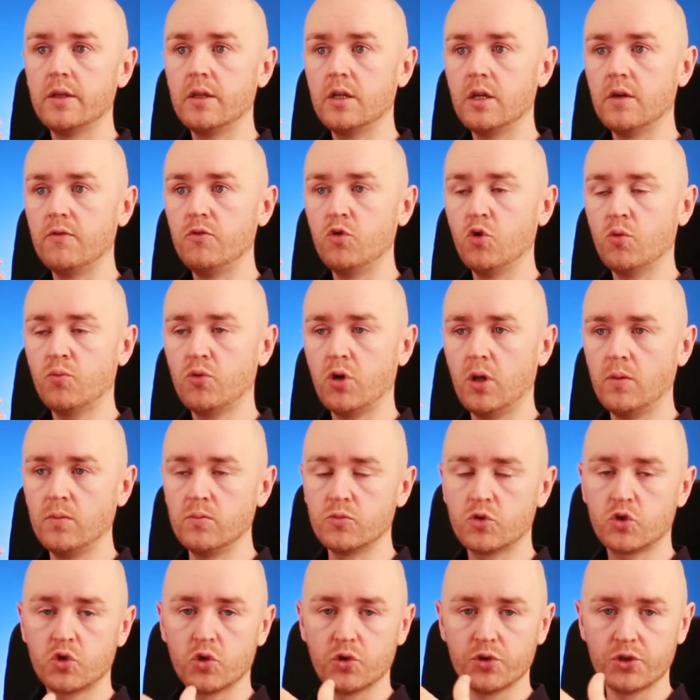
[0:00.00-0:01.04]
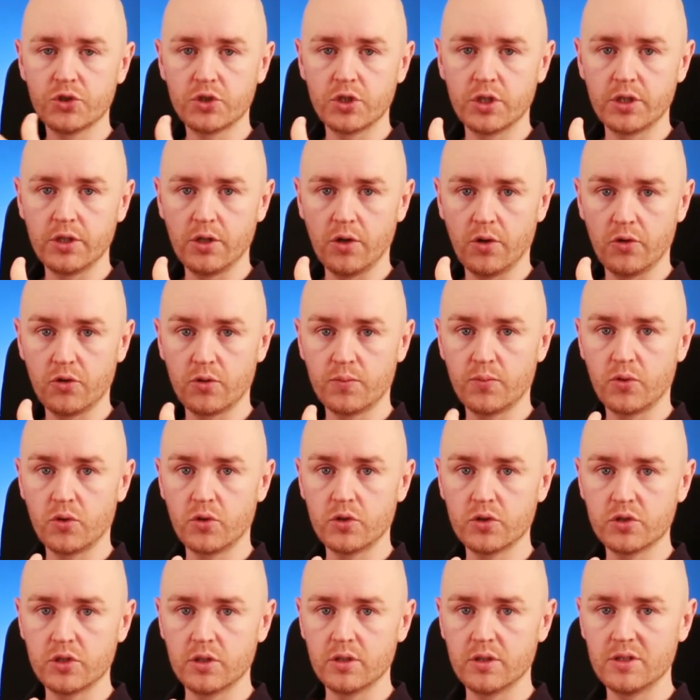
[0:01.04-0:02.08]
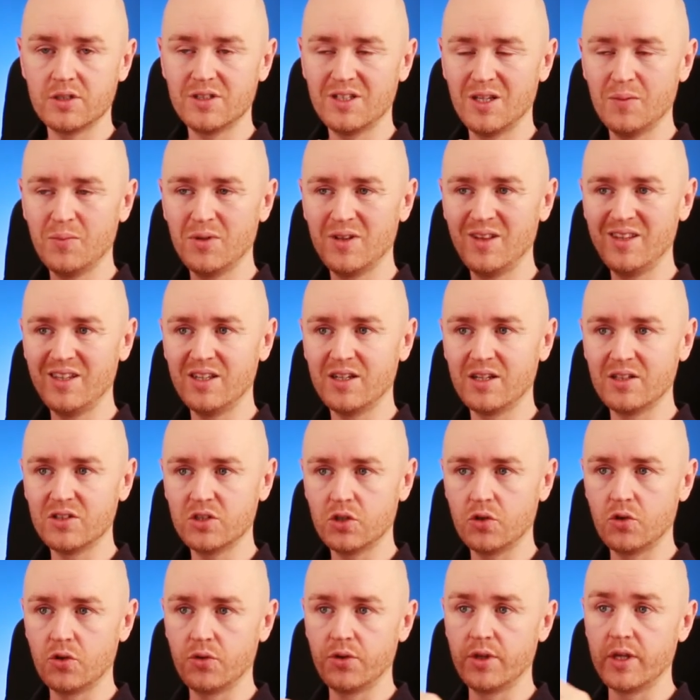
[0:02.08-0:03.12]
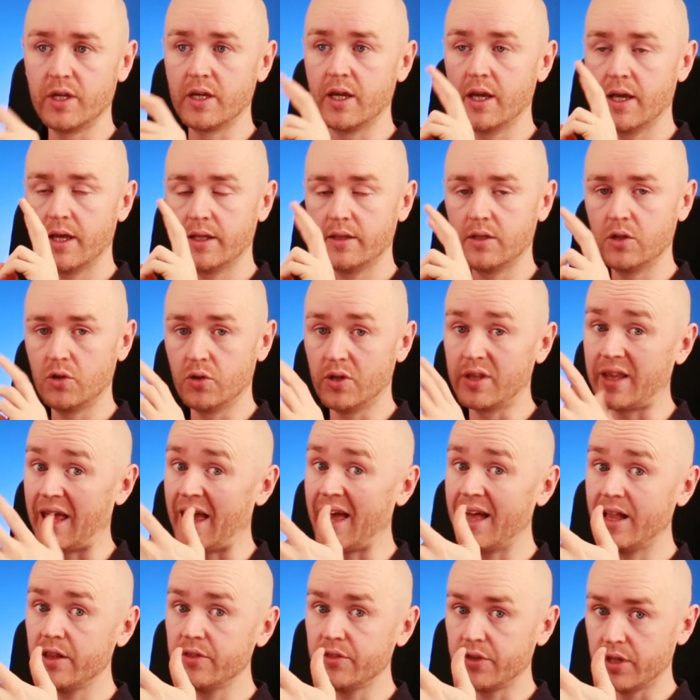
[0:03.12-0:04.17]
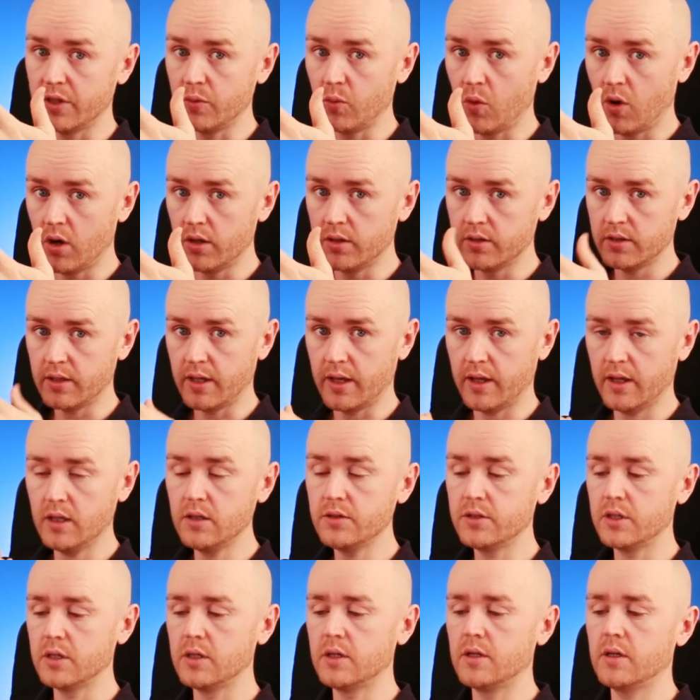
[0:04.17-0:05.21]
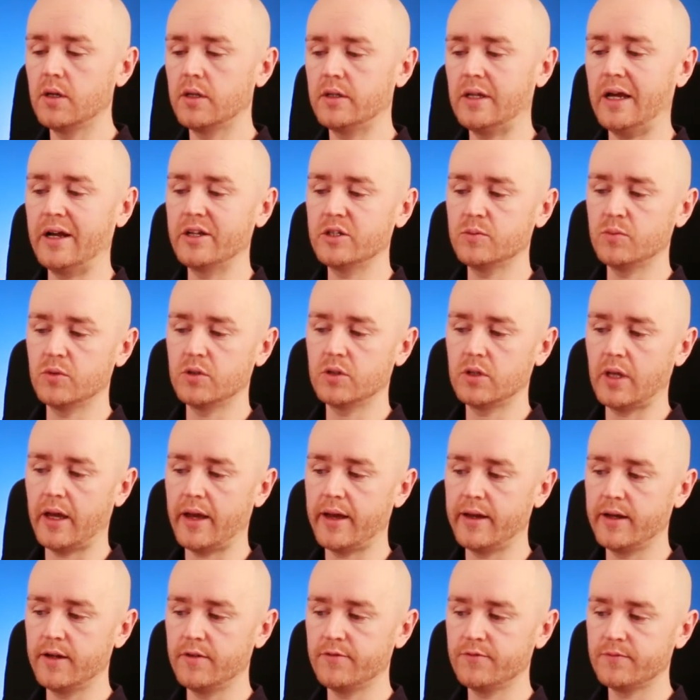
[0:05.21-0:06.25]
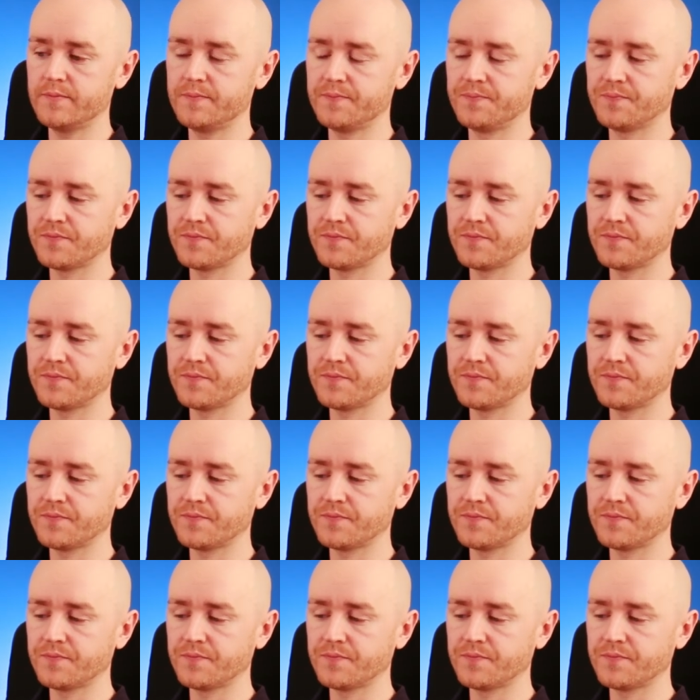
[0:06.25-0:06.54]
They have no problem trusting the other person. It's typically considered the the healthy one, the healthy attachment to have.